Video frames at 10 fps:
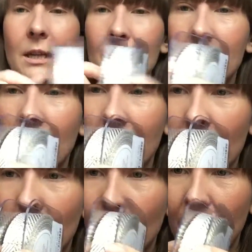is a
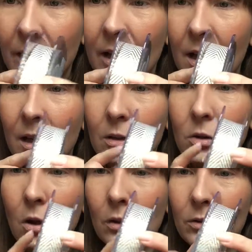Cree
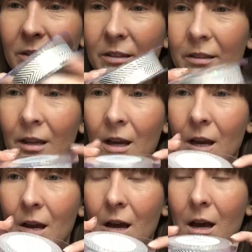golden
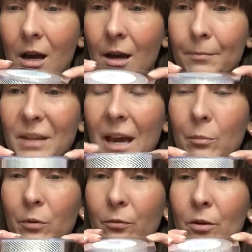
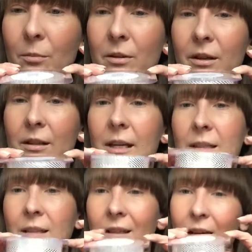type of ribbon
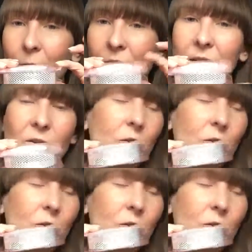that I might